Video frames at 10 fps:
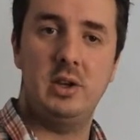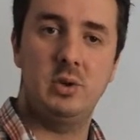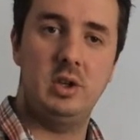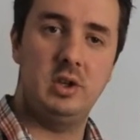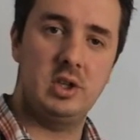
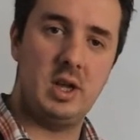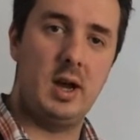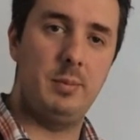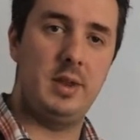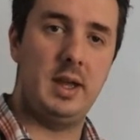And make sure
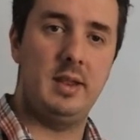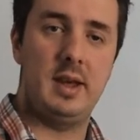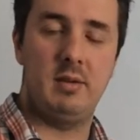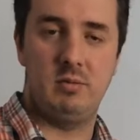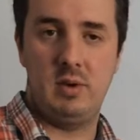you just
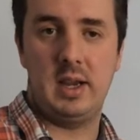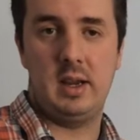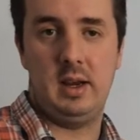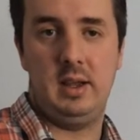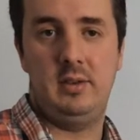update that
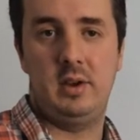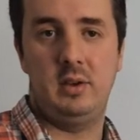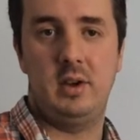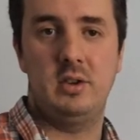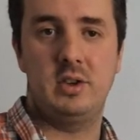
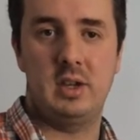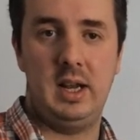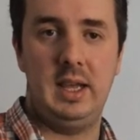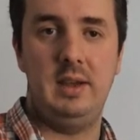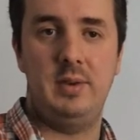regularly. So
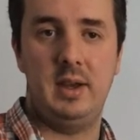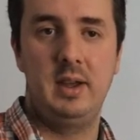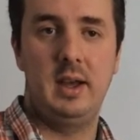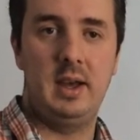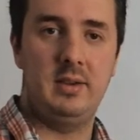don't just
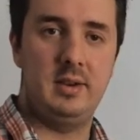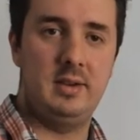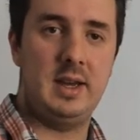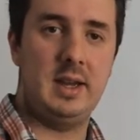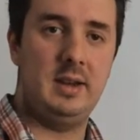leave it
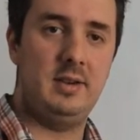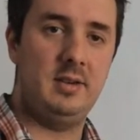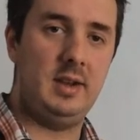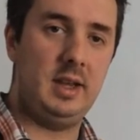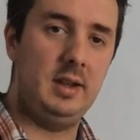as a
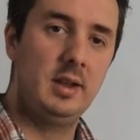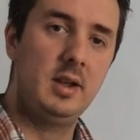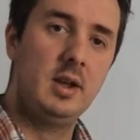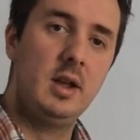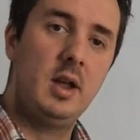dead
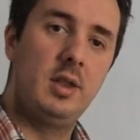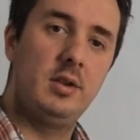entity.